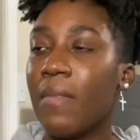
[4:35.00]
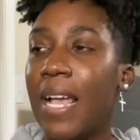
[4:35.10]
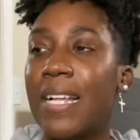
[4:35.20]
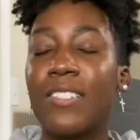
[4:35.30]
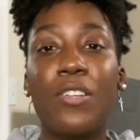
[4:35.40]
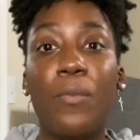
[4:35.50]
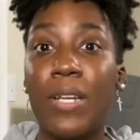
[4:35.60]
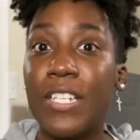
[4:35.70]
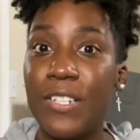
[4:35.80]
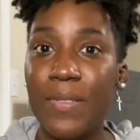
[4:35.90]
I just don't
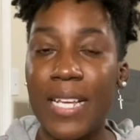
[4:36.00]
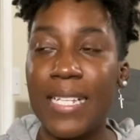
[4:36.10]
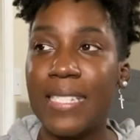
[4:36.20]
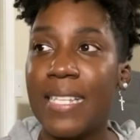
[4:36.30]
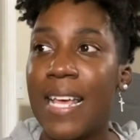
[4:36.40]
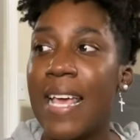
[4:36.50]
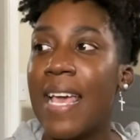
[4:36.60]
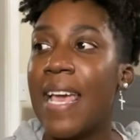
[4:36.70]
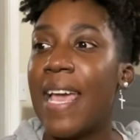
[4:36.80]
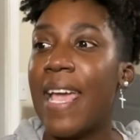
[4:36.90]
want to do this.
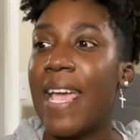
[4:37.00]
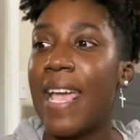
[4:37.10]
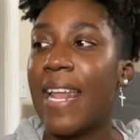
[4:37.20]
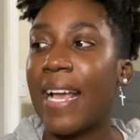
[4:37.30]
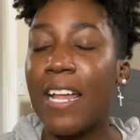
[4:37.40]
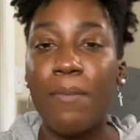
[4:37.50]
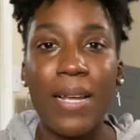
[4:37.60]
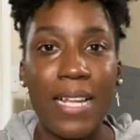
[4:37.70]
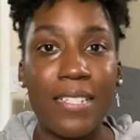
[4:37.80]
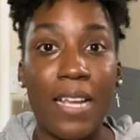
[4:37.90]
And I got on
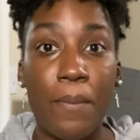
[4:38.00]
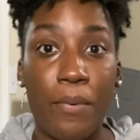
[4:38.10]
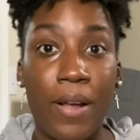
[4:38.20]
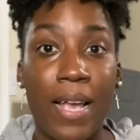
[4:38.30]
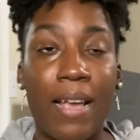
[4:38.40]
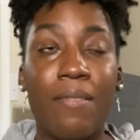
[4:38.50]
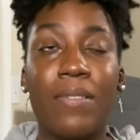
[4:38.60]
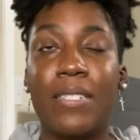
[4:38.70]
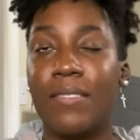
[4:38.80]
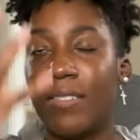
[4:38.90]
my knees and I prayed
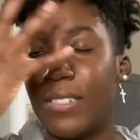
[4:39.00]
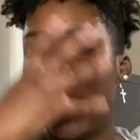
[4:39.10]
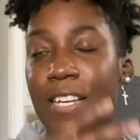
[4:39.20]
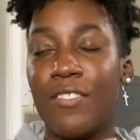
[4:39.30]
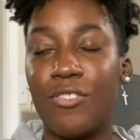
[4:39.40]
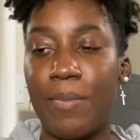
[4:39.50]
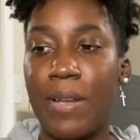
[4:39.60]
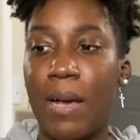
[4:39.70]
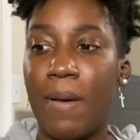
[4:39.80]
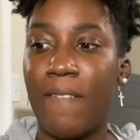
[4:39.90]
with just tears
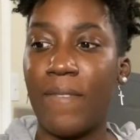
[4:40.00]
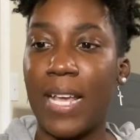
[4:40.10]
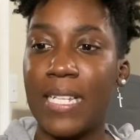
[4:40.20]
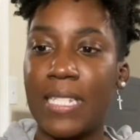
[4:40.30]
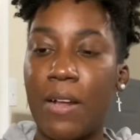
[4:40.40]
streaming down my face.